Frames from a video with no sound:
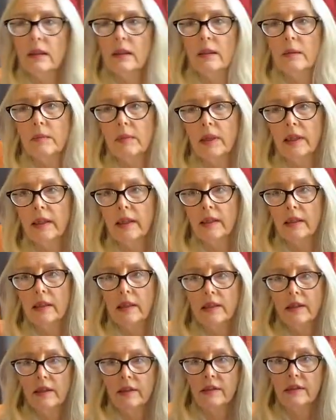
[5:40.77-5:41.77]
Let me get
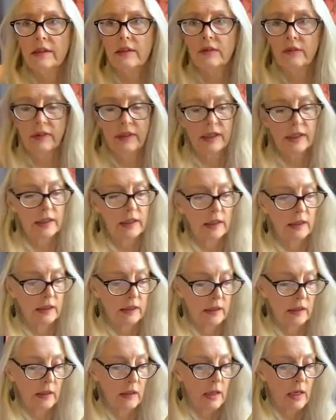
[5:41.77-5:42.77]
on the screen
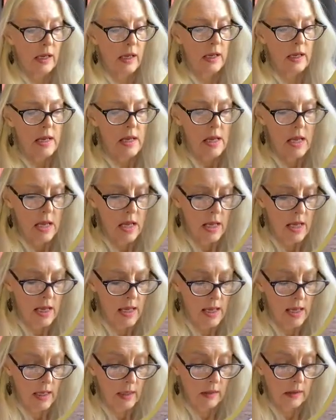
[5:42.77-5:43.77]
here.
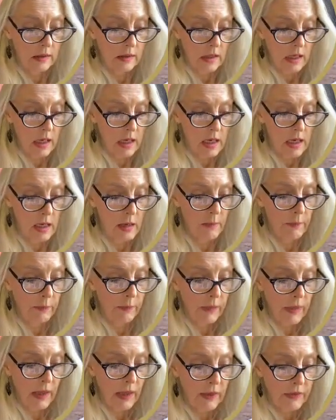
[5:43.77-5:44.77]
And
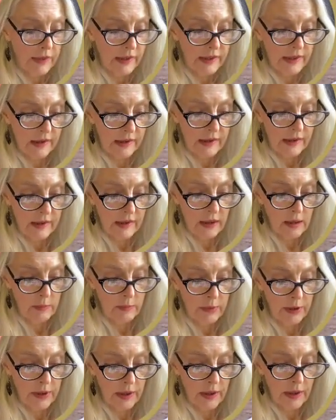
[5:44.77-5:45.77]
this is
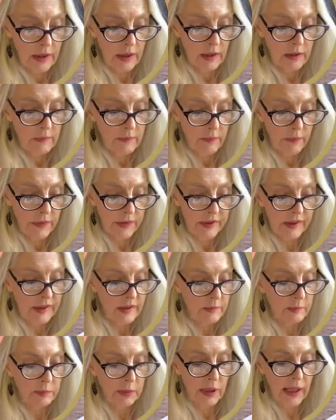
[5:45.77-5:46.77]
sepia, this
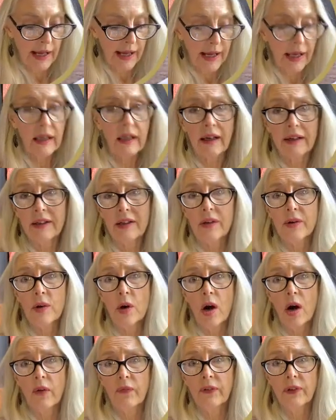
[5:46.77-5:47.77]
is black. I don't
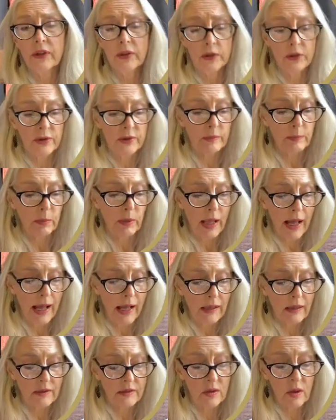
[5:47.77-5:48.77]
often use
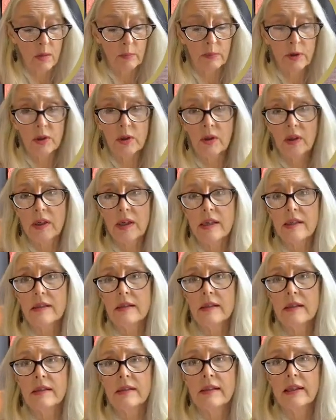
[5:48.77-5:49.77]
black, so I'm curious
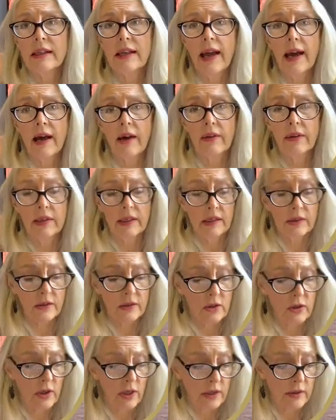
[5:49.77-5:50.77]
to see how the
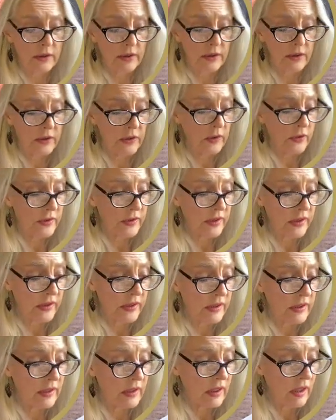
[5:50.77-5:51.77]
instructor
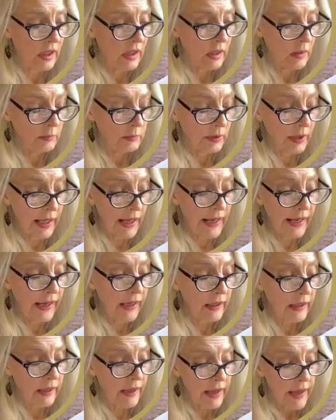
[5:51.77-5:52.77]
uses
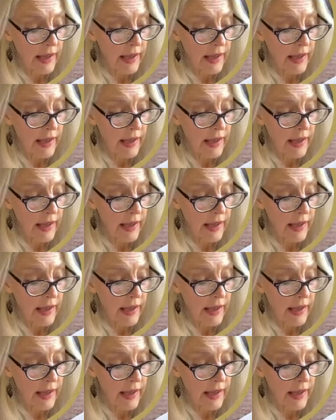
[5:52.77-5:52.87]
black.